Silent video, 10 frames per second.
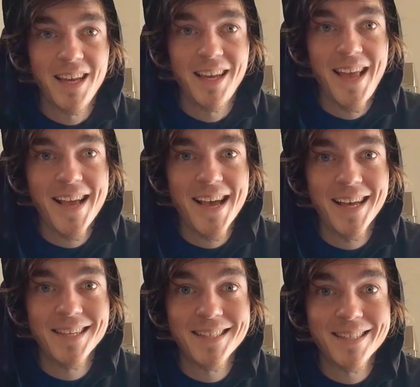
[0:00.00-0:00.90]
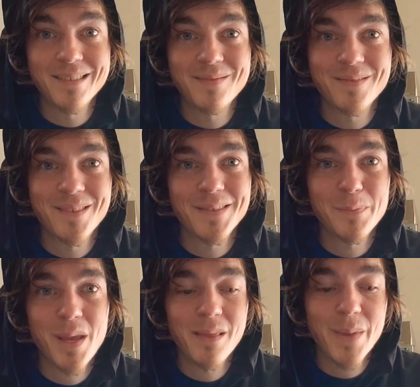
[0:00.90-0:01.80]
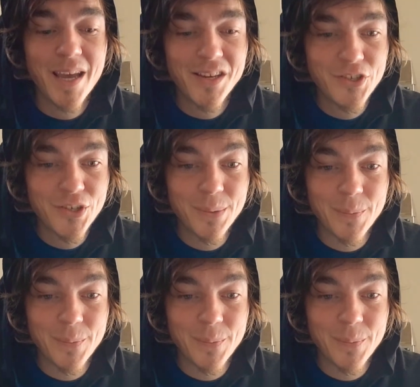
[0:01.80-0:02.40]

Hey guys, it's me, the Mage.